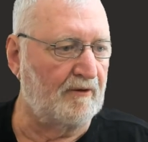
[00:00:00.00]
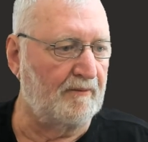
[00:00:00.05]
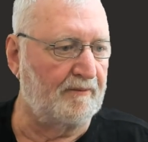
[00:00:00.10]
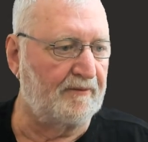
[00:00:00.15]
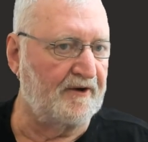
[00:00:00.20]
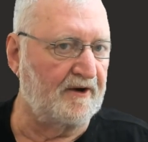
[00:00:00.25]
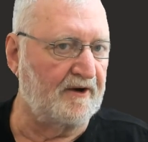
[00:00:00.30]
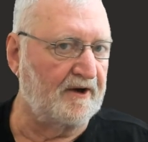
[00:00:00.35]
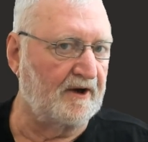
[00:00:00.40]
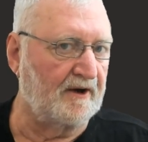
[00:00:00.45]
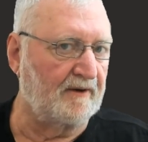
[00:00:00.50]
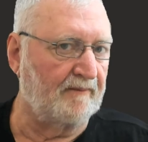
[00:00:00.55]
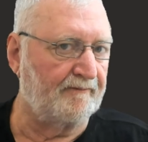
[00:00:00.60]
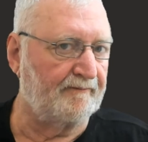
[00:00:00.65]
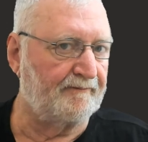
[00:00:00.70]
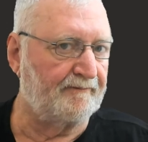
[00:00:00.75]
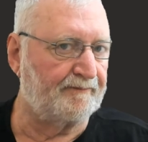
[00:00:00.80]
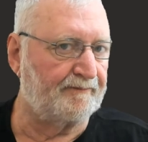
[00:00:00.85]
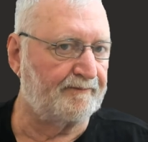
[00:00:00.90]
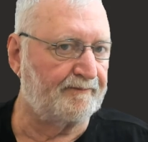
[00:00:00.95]
for
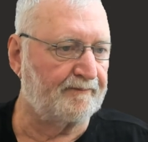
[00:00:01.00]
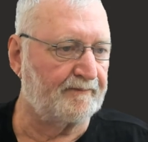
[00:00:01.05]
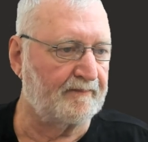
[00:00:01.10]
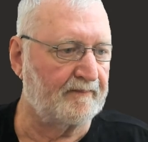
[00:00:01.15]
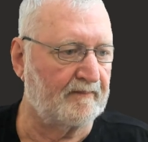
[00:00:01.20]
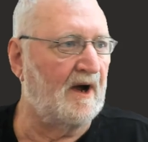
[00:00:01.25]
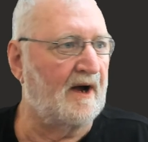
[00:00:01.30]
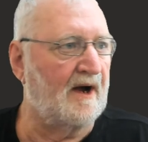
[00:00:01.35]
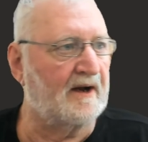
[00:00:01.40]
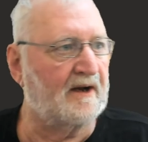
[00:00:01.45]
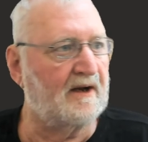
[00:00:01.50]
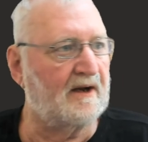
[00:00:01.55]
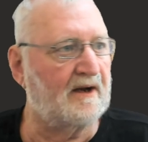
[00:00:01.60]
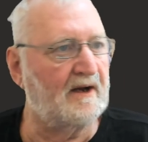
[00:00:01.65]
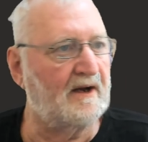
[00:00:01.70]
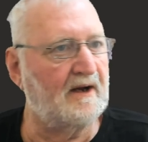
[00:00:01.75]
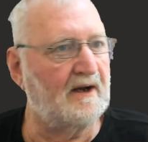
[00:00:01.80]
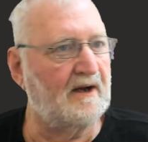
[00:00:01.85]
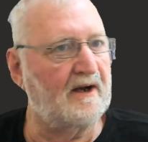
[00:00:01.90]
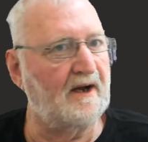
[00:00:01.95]
Obsidian.
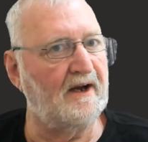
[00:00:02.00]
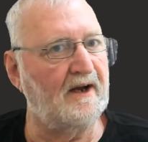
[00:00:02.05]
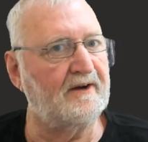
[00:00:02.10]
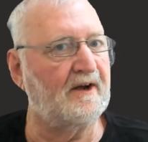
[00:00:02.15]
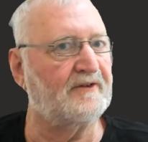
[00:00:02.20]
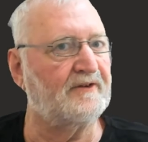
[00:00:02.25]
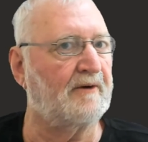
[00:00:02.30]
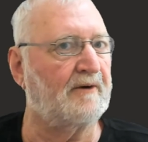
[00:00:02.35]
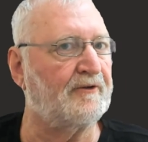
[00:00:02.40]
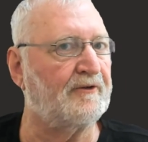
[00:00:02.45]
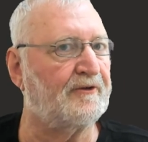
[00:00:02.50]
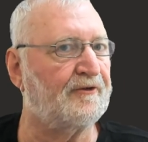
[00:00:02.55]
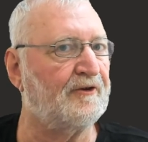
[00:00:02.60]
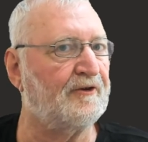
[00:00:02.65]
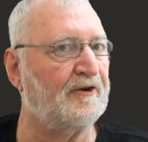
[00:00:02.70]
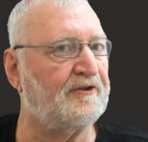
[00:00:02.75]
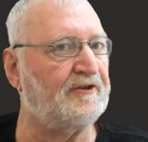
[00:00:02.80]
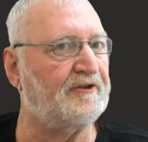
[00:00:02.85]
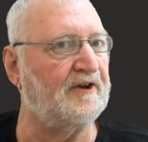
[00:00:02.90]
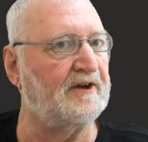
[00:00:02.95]
And so it's
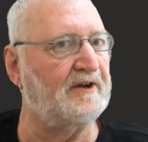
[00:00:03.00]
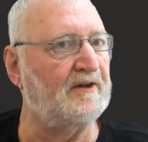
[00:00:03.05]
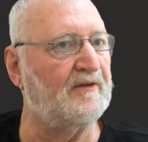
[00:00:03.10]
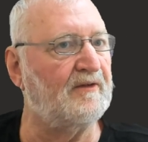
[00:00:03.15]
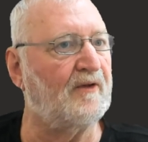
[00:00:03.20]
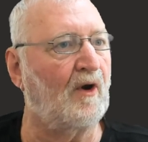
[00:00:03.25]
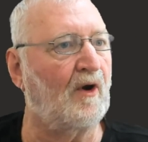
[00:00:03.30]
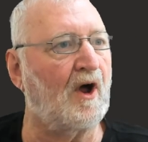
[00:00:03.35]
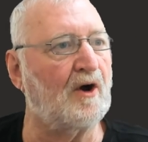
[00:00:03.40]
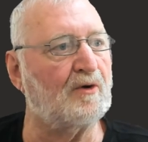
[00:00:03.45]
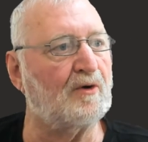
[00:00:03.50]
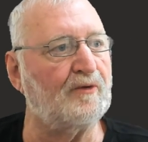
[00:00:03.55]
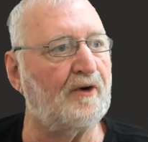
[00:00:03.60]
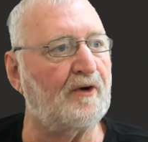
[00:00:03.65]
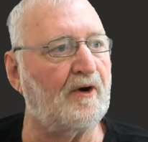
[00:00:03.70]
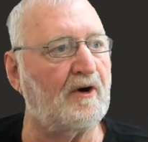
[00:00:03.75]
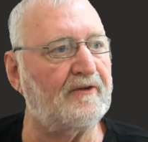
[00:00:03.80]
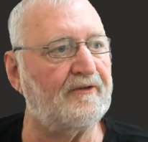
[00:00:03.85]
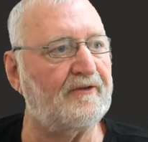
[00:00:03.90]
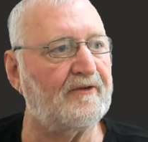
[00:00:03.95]
searching the local
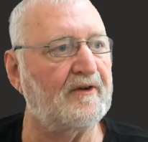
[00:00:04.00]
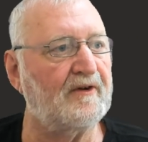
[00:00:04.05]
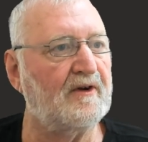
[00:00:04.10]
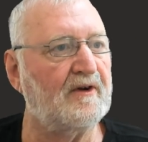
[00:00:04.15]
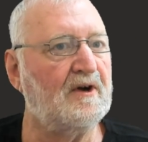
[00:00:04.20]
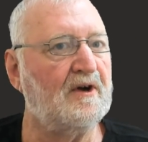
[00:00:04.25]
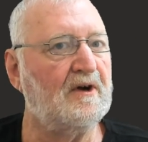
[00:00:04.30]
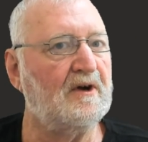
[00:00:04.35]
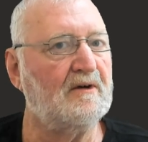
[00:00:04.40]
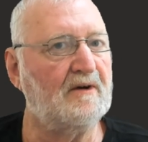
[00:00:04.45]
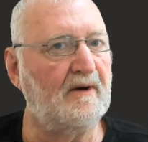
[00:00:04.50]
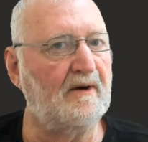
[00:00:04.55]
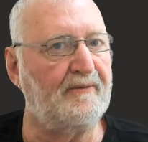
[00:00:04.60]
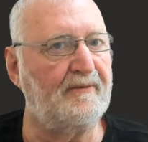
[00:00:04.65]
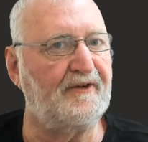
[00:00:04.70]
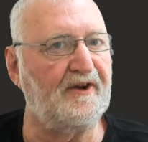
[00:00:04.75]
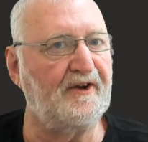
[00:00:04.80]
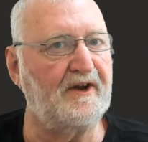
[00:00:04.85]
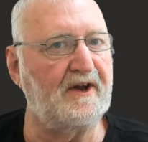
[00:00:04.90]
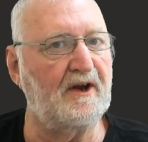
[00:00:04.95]
docs,
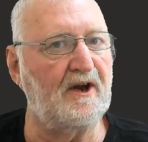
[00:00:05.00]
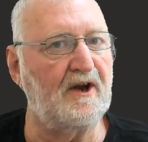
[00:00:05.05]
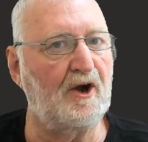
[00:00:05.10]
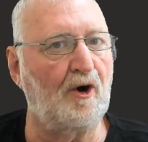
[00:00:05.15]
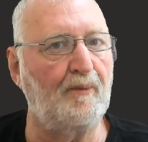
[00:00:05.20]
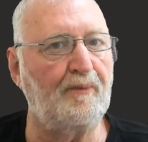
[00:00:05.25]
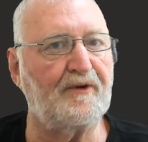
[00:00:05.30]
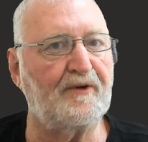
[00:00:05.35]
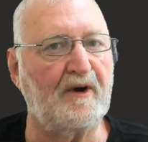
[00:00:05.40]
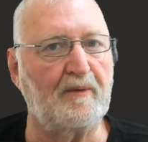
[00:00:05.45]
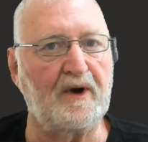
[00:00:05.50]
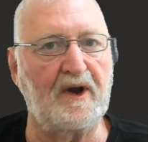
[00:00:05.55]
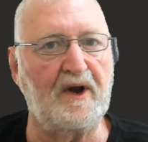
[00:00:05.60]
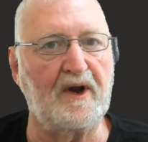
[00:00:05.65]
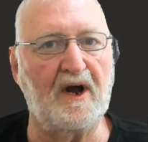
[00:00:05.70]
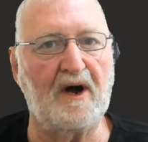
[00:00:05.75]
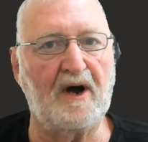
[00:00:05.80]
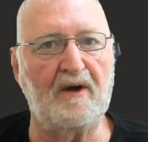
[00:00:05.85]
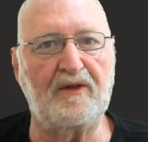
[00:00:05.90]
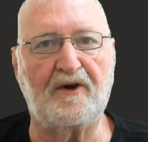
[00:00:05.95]
Obsidian Help, so we know that
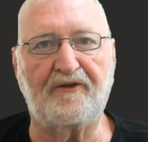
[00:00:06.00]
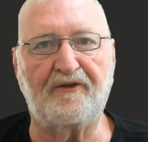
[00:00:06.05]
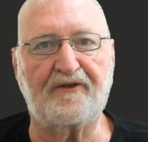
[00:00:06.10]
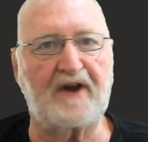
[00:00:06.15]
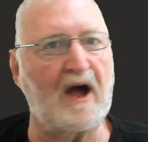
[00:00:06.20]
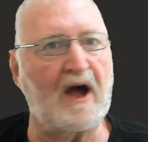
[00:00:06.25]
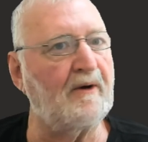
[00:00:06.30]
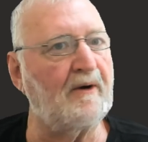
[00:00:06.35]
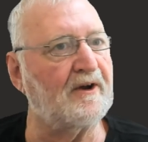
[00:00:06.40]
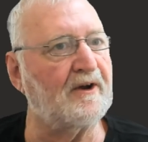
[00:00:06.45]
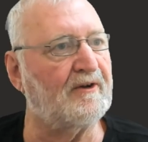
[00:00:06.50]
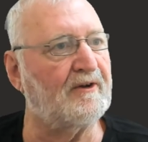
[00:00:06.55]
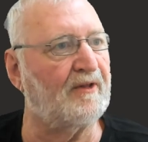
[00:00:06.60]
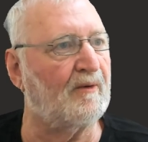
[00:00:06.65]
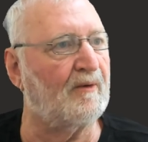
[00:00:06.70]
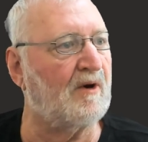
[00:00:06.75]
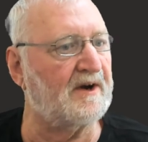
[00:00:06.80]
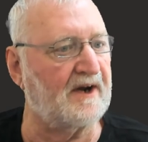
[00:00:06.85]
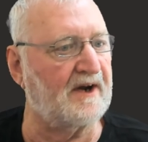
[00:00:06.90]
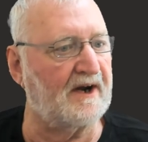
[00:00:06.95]
it's going to the right
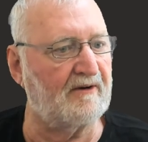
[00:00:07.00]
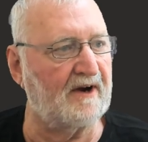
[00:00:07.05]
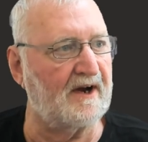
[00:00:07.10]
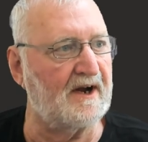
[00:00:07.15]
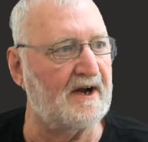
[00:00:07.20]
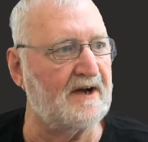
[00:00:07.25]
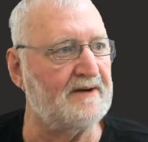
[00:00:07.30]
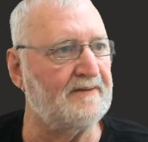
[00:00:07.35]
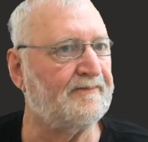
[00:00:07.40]
area.